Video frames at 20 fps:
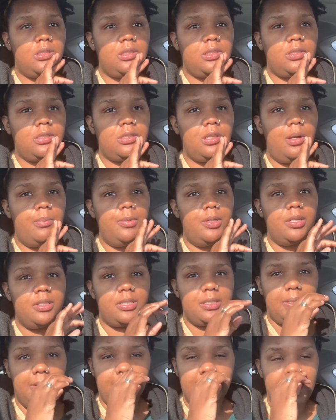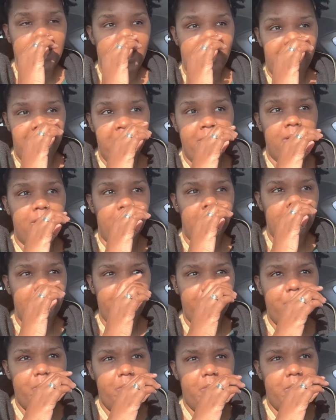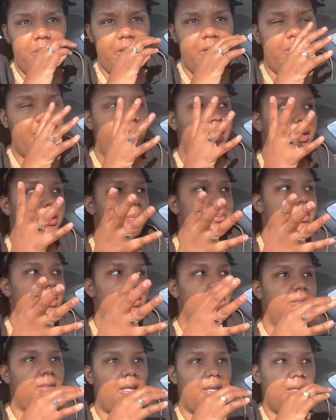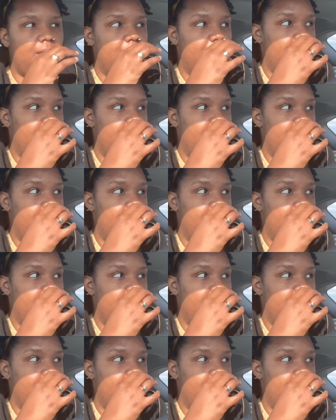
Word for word: some of the stuff that i've been looking for but they